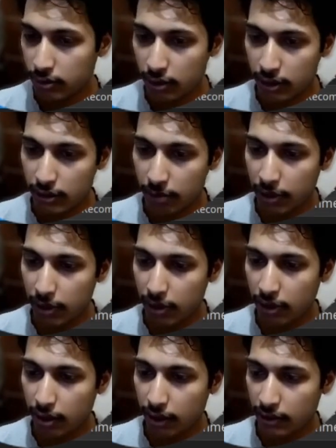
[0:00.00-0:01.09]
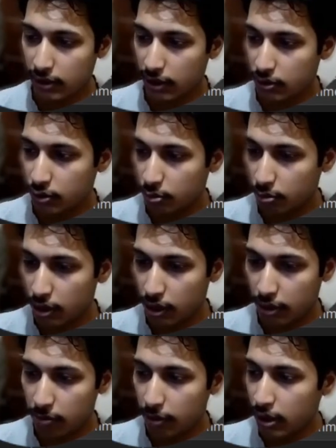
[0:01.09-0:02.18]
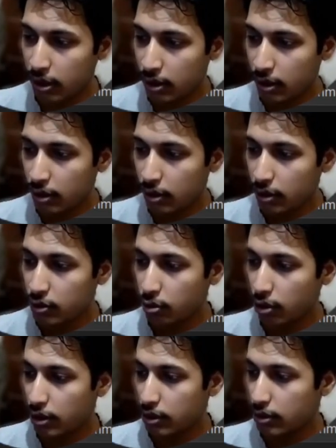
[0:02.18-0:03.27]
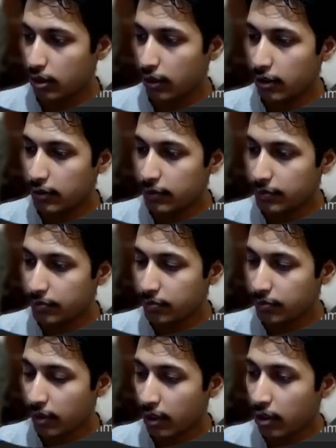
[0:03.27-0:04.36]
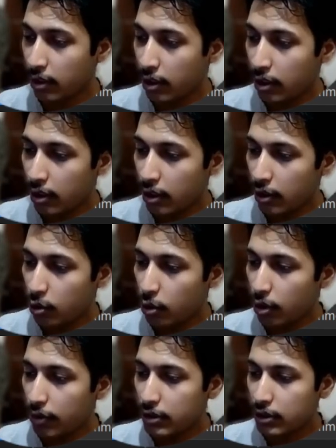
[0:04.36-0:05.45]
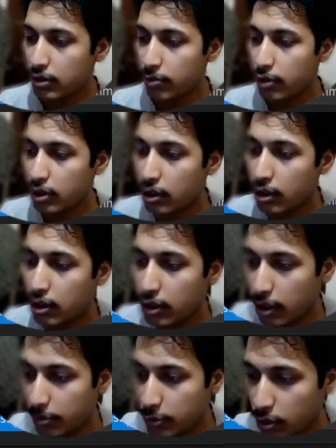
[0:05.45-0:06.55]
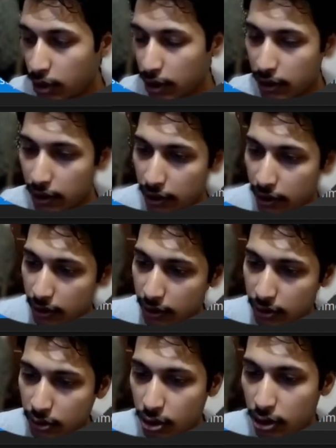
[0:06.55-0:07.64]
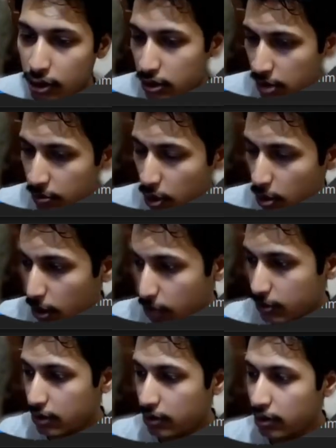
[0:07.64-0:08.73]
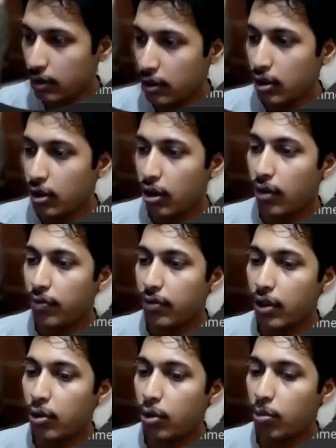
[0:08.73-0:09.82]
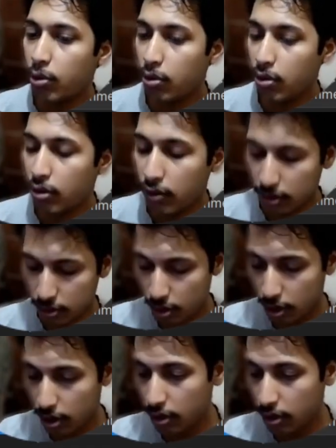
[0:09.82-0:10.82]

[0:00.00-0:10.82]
Let's zoom a little bit so you can easily. Today we discuss about the episode 9 and solve some problems of control flow. Control flow.